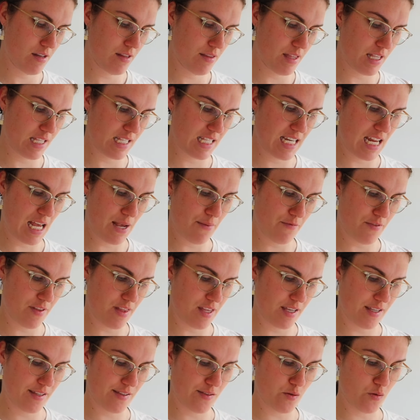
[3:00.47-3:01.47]
there's a name for
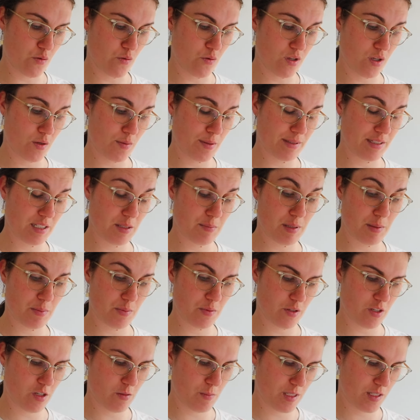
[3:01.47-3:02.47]
these, all the quilting
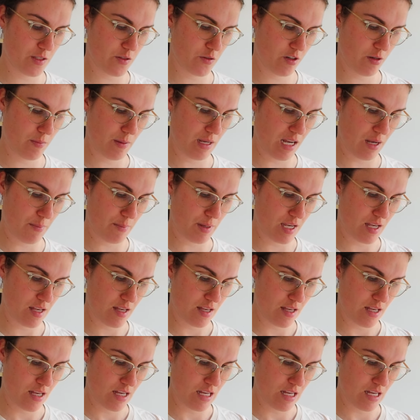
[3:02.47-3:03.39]
people are gonna be screaming at me,